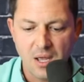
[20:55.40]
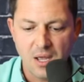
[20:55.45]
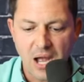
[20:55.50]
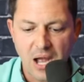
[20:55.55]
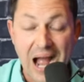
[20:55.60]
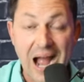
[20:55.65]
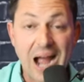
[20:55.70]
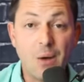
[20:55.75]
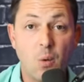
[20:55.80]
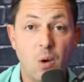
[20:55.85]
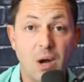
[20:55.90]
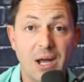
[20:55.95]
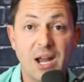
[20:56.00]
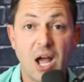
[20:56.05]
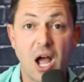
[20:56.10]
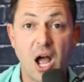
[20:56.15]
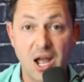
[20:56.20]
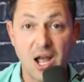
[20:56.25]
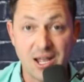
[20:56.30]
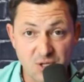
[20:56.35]
I want
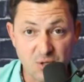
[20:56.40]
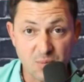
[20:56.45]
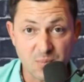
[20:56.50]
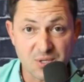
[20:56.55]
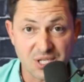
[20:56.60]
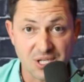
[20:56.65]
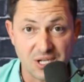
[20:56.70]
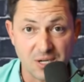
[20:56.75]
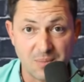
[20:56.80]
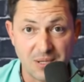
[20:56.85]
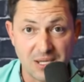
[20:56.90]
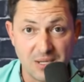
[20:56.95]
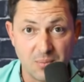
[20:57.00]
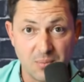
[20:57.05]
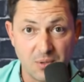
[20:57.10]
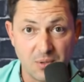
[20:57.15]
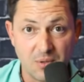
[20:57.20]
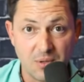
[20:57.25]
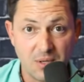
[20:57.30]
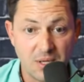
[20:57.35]
100% of
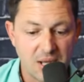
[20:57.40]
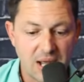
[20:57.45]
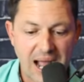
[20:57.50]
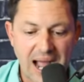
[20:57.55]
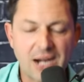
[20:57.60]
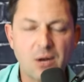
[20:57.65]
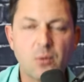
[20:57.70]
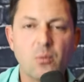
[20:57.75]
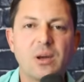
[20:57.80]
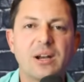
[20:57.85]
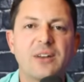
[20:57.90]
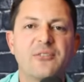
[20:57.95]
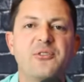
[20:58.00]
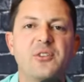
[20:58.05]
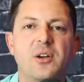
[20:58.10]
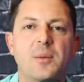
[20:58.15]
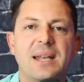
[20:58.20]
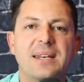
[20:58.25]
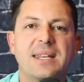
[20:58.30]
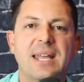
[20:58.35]
people. I don't want to
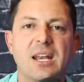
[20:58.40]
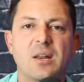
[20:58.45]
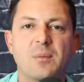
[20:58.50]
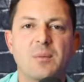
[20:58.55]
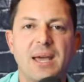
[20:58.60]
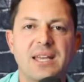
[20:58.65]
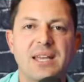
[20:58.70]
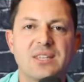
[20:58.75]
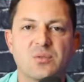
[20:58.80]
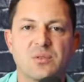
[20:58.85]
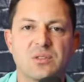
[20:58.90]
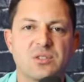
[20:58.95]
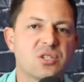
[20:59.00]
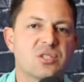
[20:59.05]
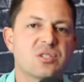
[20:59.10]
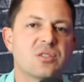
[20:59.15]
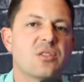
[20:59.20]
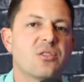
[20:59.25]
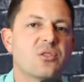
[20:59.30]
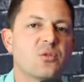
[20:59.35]
fill my database with
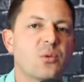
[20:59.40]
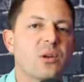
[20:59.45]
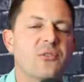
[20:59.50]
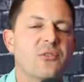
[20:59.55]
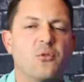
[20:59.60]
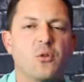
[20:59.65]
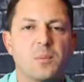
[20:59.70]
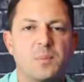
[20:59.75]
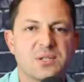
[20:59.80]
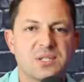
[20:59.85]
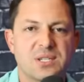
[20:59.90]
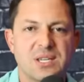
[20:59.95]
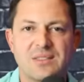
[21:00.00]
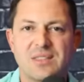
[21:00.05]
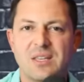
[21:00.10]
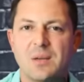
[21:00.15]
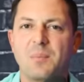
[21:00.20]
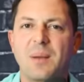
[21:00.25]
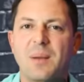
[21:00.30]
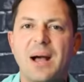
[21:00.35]
just the three or 4%
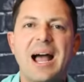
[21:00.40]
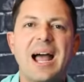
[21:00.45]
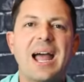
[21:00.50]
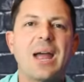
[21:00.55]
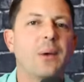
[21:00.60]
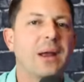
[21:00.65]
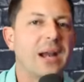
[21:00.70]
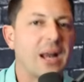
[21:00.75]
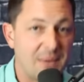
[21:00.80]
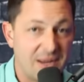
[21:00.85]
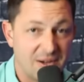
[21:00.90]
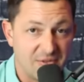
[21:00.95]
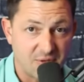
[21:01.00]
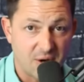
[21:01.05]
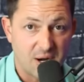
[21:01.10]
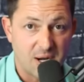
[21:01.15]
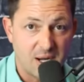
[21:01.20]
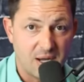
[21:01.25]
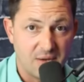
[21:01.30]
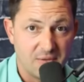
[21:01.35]
that buy when I'm in
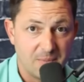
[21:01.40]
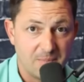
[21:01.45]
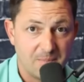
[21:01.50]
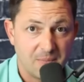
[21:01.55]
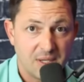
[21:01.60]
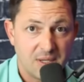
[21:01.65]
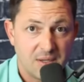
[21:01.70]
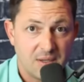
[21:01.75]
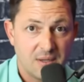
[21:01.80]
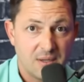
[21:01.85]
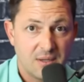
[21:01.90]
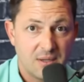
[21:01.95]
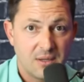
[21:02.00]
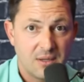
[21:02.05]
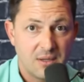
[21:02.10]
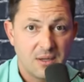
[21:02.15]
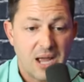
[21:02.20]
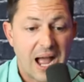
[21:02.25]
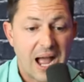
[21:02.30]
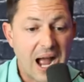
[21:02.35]
front of them.
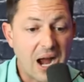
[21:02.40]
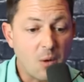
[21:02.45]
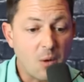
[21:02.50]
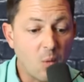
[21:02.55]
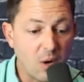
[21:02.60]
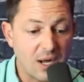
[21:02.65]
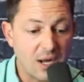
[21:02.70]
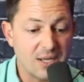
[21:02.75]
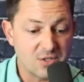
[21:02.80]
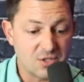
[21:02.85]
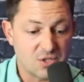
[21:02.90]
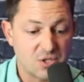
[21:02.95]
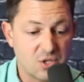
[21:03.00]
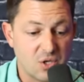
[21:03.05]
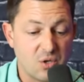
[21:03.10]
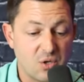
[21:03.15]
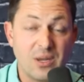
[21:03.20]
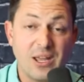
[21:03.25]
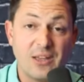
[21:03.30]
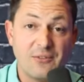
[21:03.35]
I want
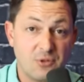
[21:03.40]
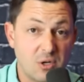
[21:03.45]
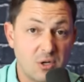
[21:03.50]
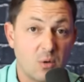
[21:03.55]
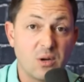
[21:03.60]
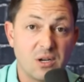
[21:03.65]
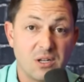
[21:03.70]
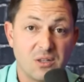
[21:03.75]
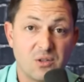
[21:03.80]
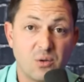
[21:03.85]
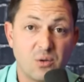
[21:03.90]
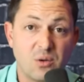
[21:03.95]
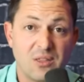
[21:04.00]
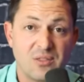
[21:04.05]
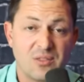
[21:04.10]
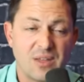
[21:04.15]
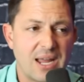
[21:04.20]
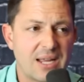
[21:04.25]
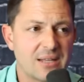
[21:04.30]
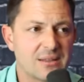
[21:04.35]
to, if you don't want to do
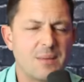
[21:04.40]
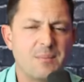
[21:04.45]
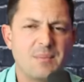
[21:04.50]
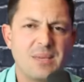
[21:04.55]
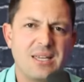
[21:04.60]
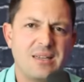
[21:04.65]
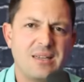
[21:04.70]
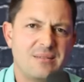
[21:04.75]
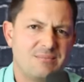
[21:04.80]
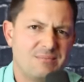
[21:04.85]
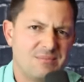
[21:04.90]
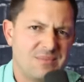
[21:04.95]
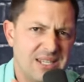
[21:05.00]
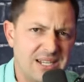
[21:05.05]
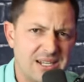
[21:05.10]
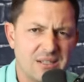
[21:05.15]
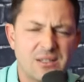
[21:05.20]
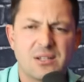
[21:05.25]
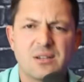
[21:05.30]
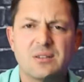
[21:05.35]
anything, let me
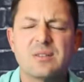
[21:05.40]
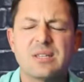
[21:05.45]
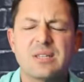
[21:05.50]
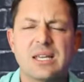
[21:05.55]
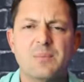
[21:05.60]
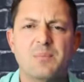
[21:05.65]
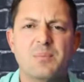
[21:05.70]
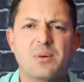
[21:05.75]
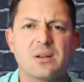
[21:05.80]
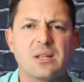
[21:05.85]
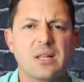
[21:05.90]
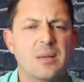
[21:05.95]
dig a little deeper.